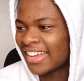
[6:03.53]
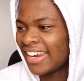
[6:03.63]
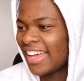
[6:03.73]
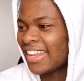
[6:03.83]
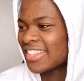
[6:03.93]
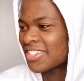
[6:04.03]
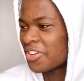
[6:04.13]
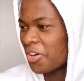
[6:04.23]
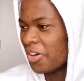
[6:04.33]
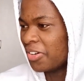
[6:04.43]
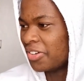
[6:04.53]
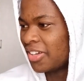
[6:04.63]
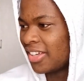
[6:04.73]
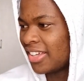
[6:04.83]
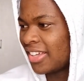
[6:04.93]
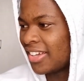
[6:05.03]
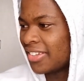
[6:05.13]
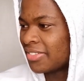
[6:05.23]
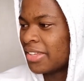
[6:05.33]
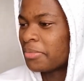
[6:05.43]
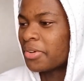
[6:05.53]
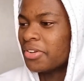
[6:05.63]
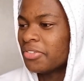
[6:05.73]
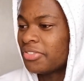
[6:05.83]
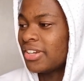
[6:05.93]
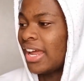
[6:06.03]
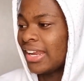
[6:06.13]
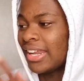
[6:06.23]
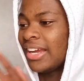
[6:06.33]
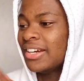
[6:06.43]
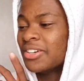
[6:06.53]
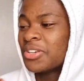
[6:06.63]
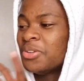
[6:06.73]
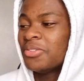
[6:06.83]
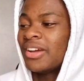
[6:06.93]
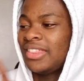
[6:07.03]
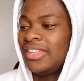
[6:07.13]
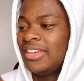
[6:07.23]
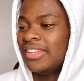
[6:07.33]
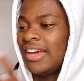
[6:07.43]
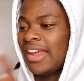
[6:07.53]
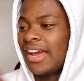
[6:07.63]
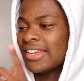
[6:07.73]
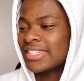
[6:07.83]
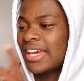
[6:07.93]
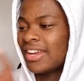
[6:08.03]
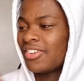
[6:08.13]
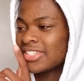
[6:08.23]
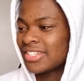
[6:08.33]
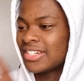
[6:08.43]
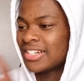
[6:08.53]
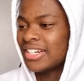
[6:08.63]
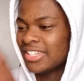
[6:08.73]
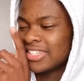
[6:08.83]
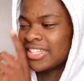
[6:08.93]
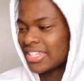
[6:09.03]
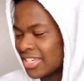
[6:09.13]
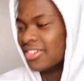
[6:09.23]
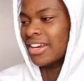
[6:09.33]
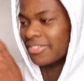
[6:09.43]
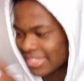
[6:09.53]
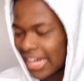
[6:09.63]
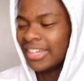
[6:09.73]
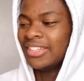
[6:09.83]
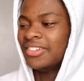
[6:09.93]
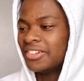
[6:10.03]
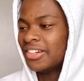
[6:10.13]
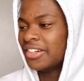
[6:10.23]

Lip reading: Let us go. Bro, you're free. That girl cute right there. That Arsenal girl is cute. Telling you.